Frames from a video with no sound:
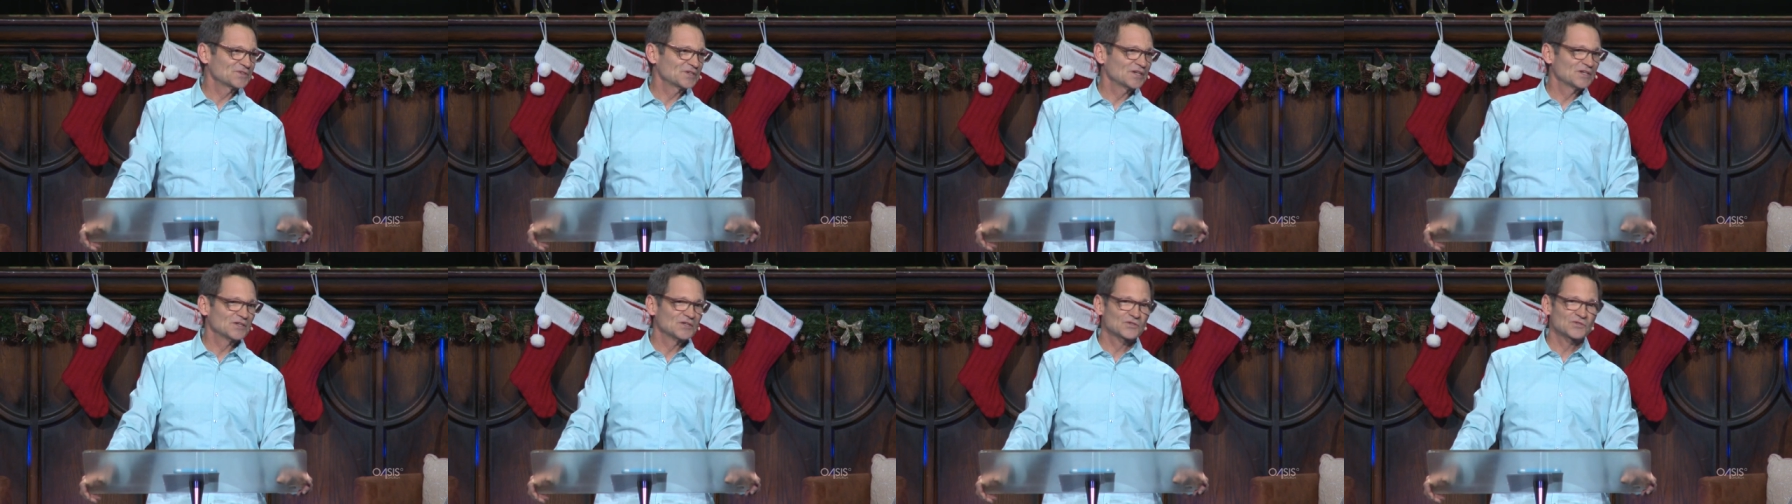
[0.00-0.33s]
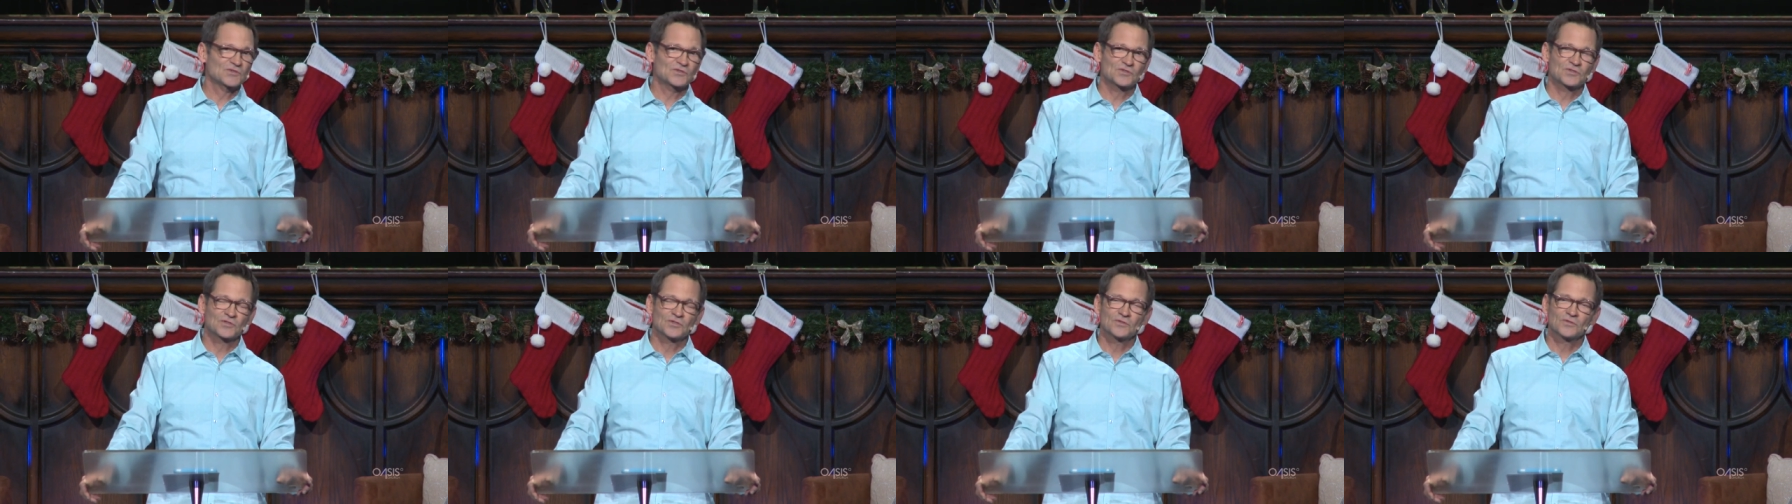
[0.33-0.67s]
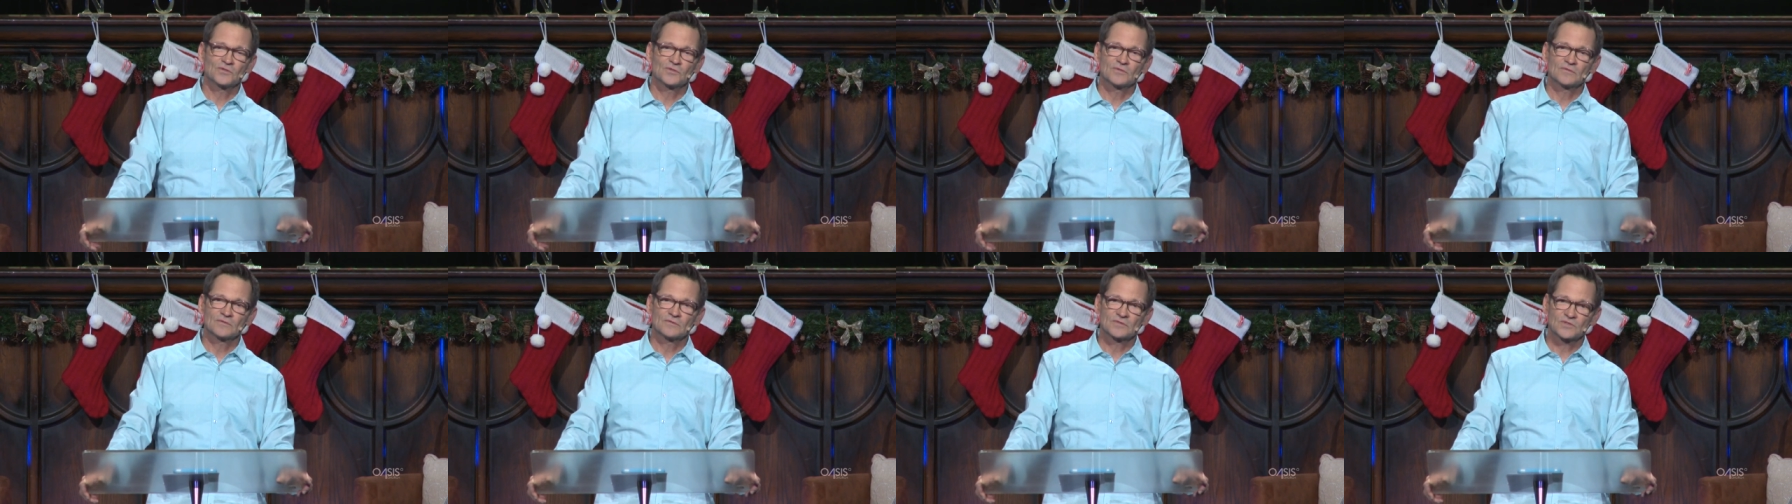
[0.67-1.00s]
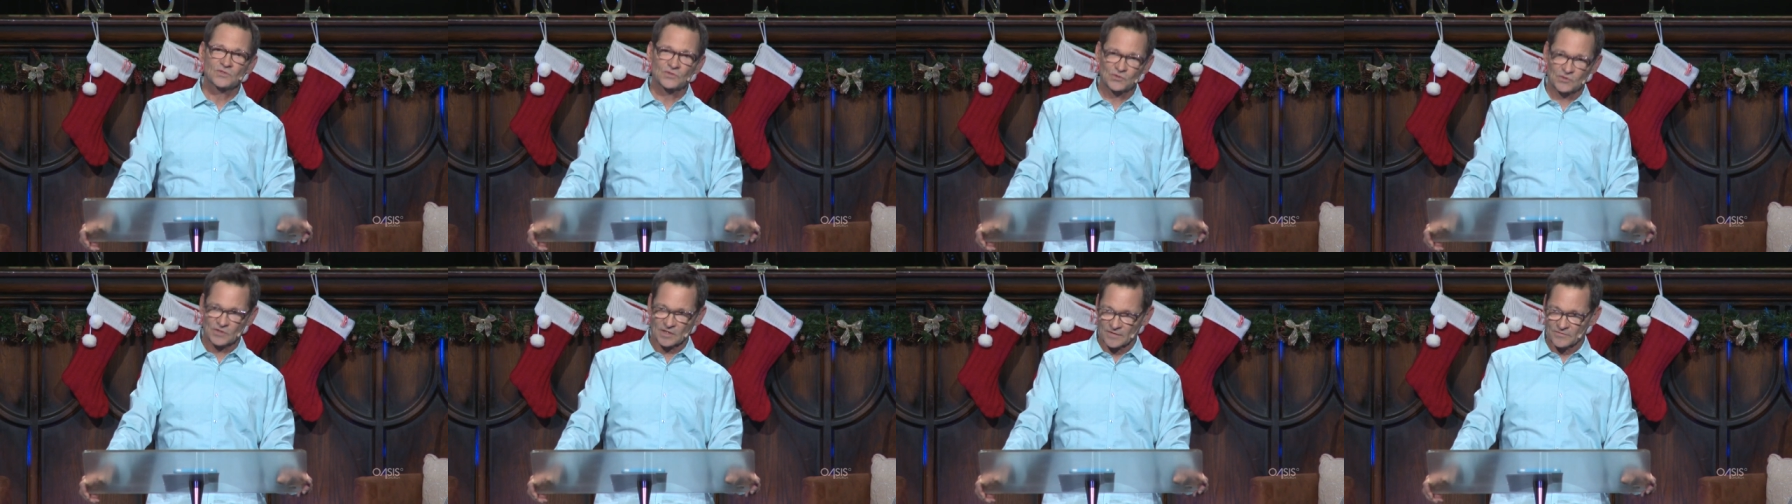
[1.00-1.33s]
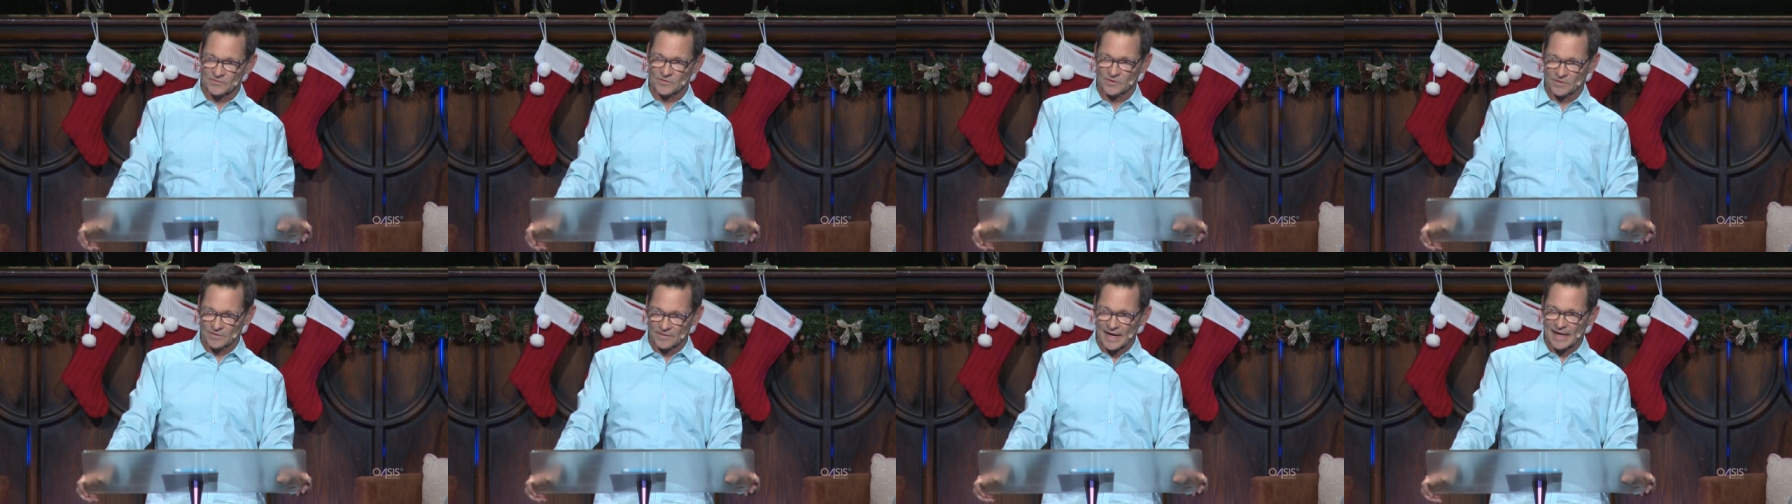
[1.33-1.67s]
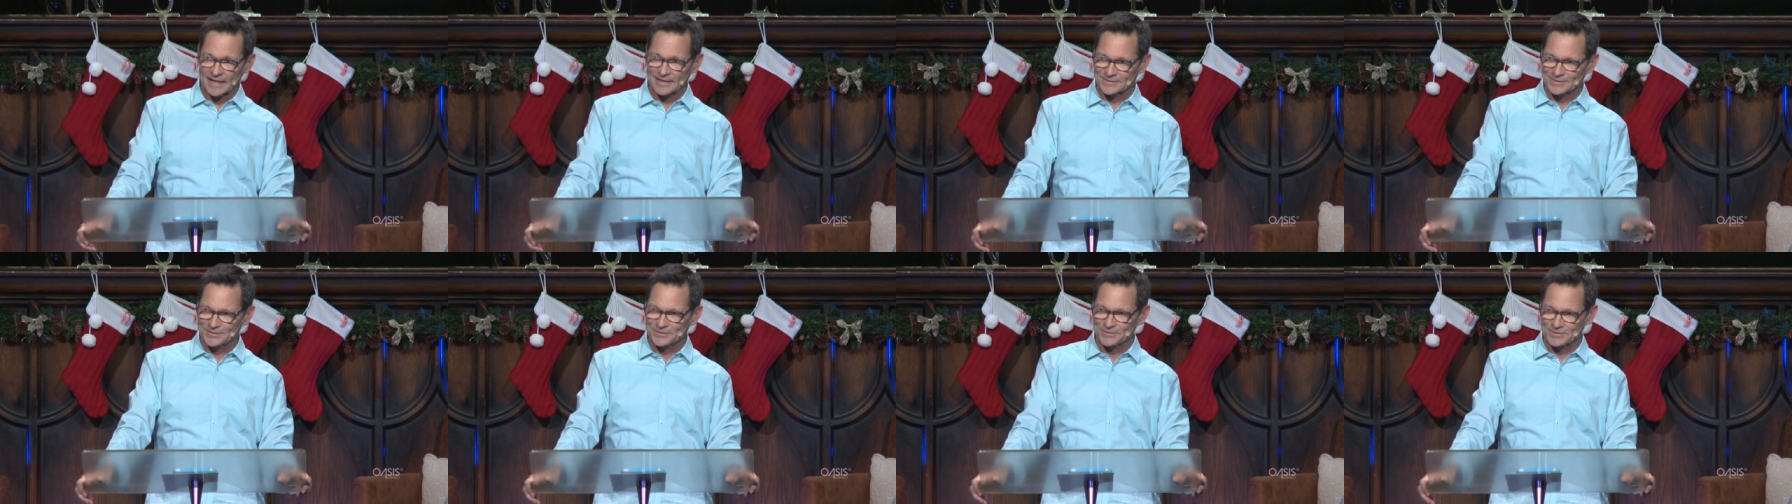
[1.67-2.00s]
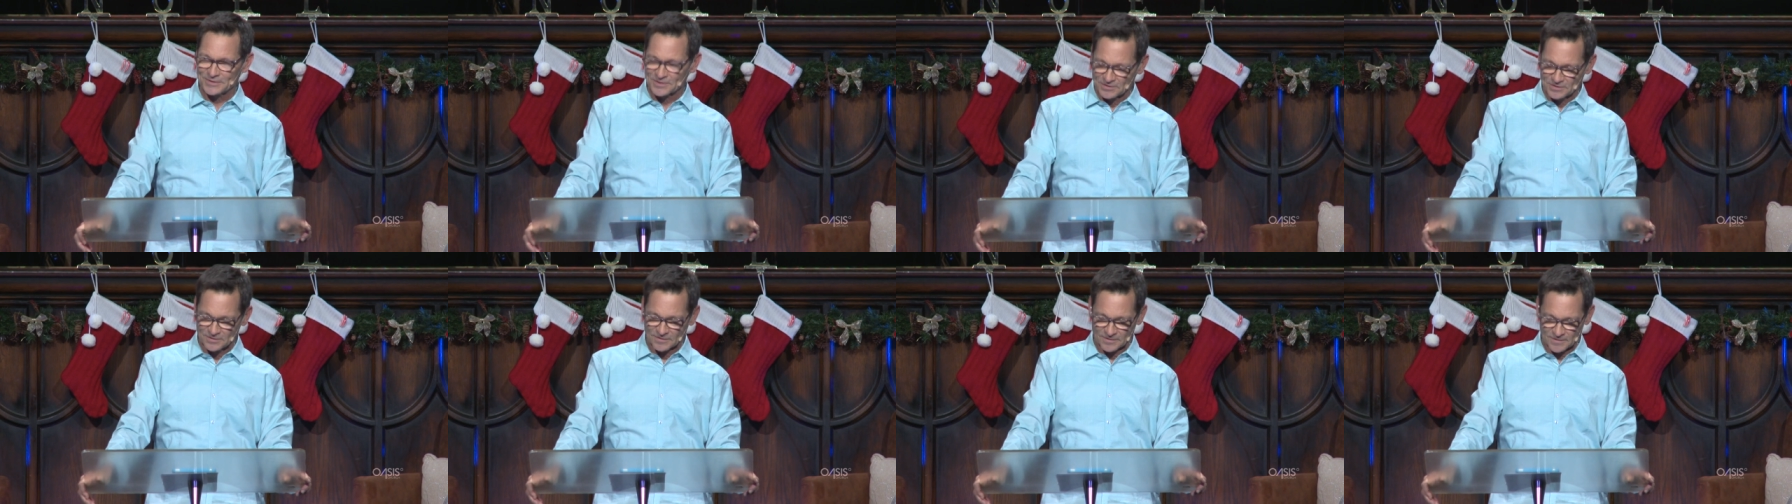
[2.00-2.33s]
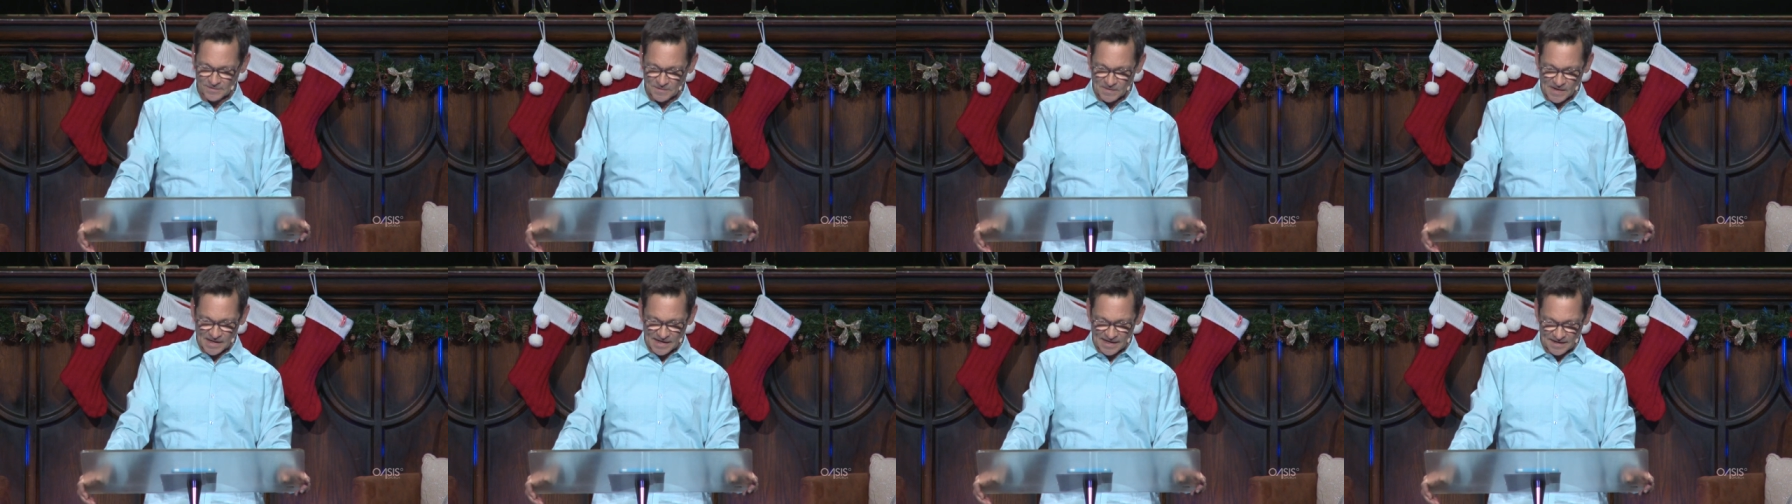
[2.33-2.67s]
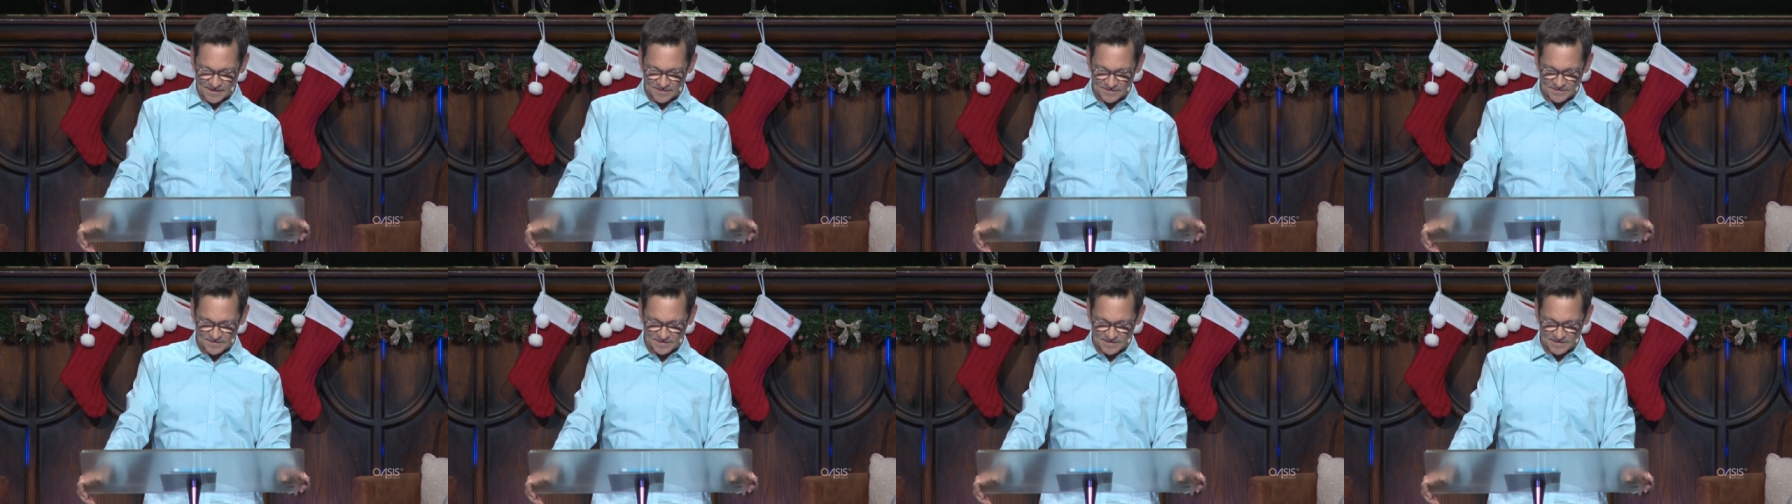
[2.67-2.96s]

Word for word: is to discover gratitude in your own life.